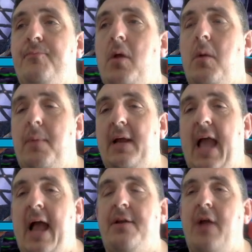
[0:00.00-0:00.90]
But
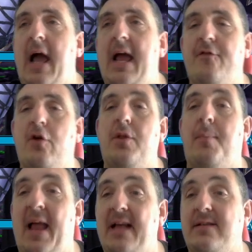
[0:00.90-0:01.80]
again, I haven't got the
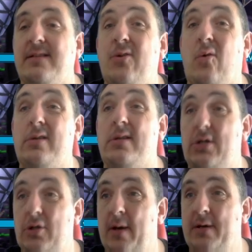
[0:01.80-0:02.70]
blessings in order to
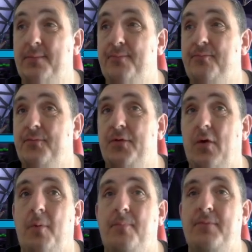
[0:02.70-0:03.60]
do it.
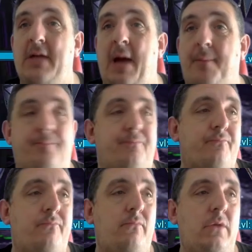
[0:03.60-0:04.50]
So, yeah.
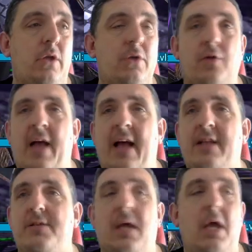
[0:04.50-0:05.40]
So
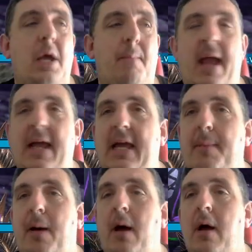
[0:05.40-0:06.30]
that's
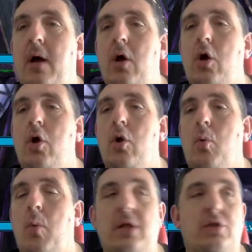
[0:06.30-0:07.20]
Painkeeper
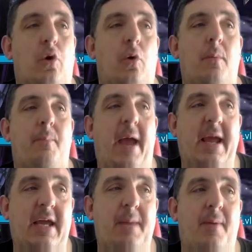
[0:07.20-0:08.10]
1. So,
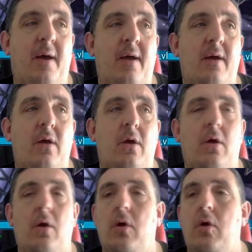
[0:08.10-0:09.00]
Painkeeper,
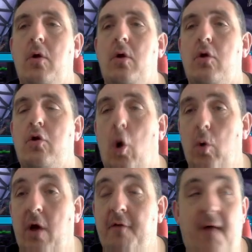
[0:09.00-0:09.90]

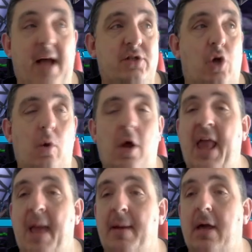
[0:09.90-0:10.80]
Fast Coldheart, and
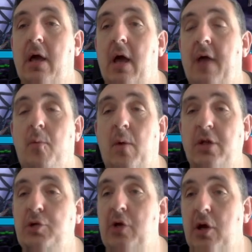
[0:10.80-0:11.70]
Emic are the
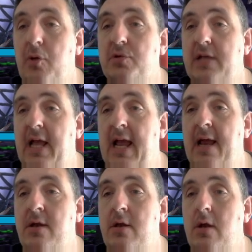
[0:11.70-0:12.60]
ones you use
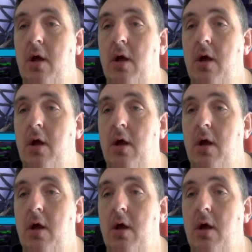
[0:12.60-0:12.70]
in